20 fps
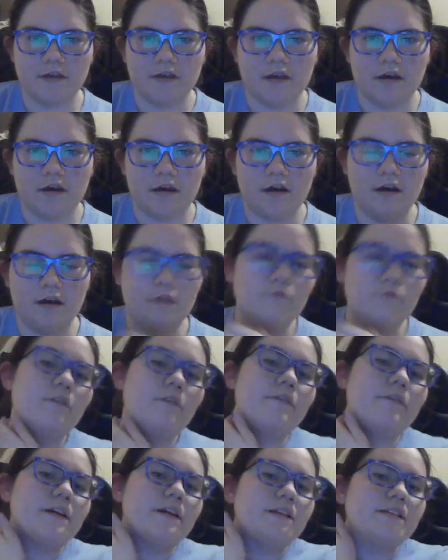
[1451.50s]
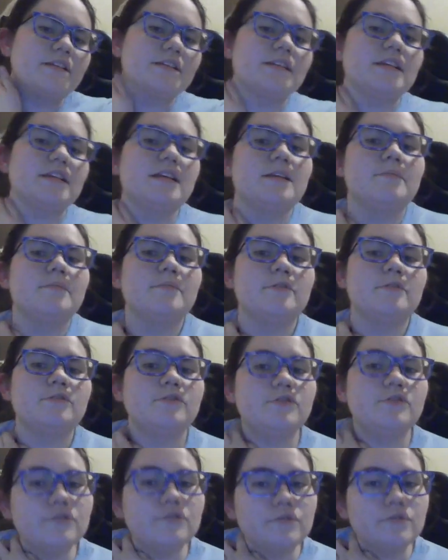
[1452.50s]
Wolvie and his team
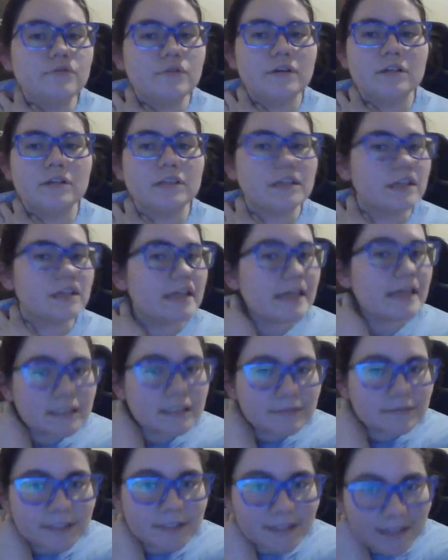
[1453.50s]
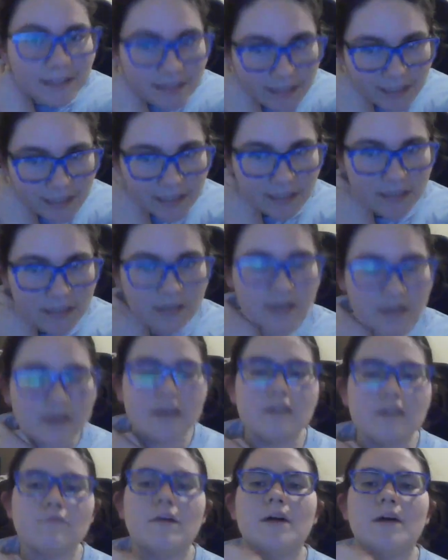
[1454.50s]
do their X-Men thing
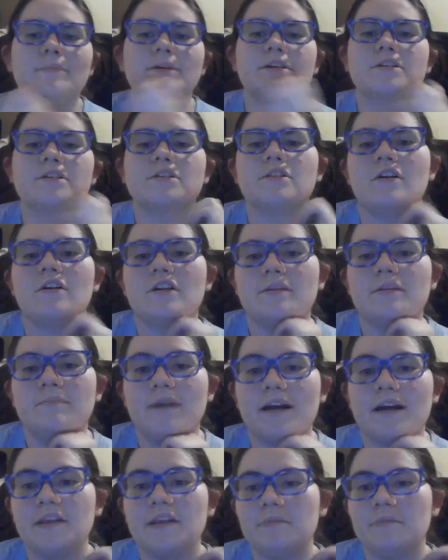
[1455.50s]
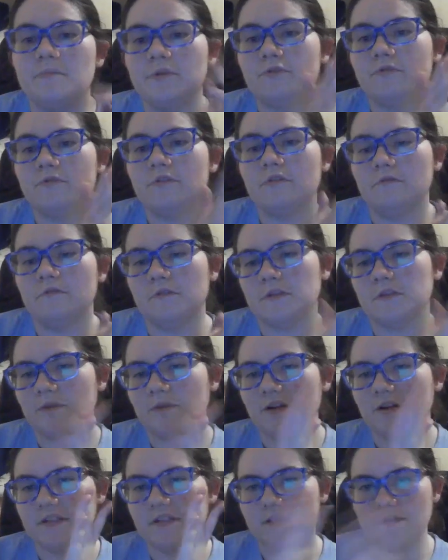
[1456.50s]
while being sought by the Mutant
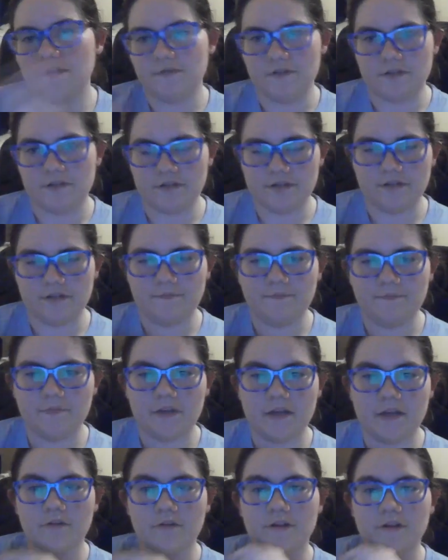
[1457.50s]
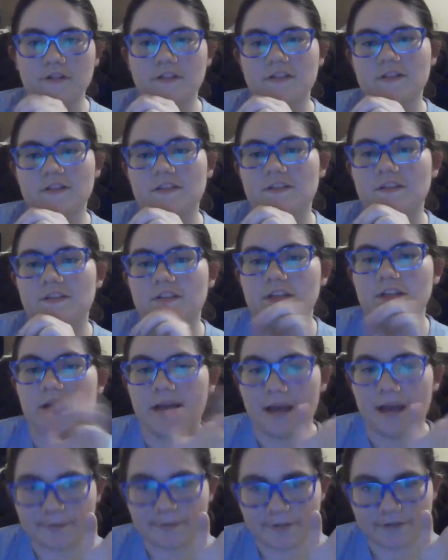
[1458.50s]
Response Division, an organization that
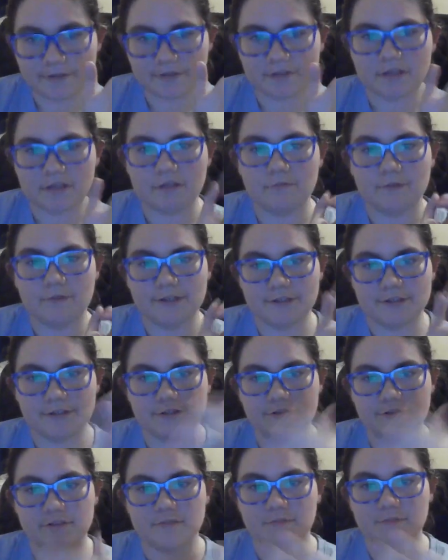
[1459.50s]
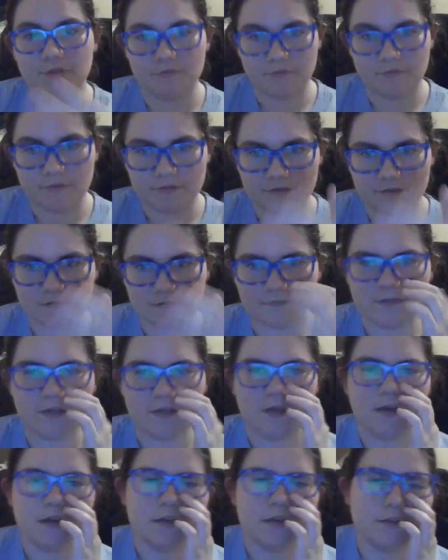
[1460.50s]
captures and registers mutants.
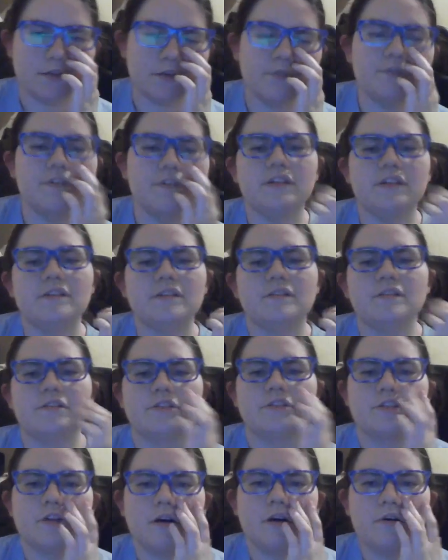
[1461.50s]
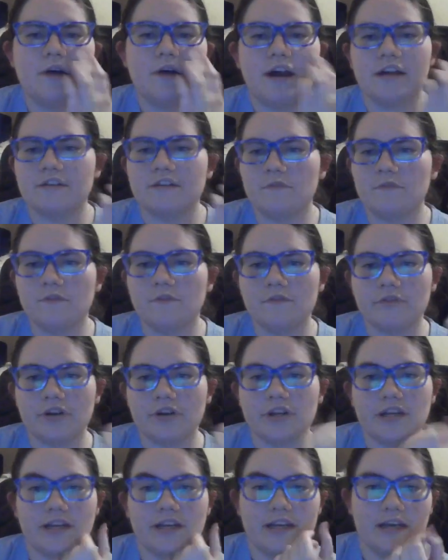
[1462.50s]
So this show has
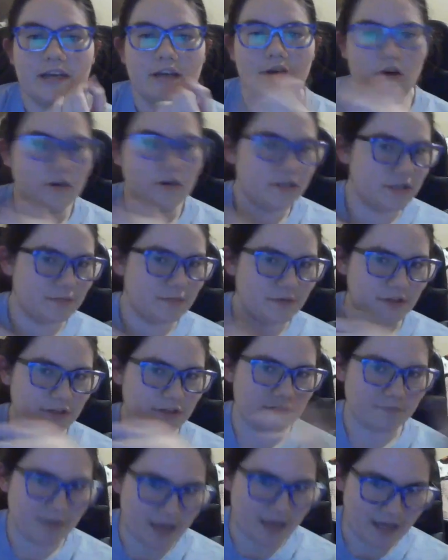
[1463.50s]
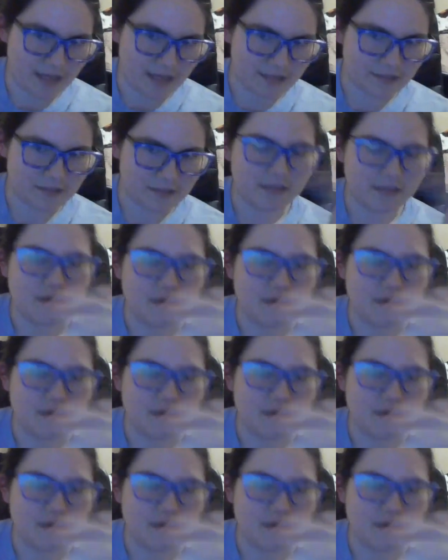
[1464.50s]
Wolverine again haunted by his past.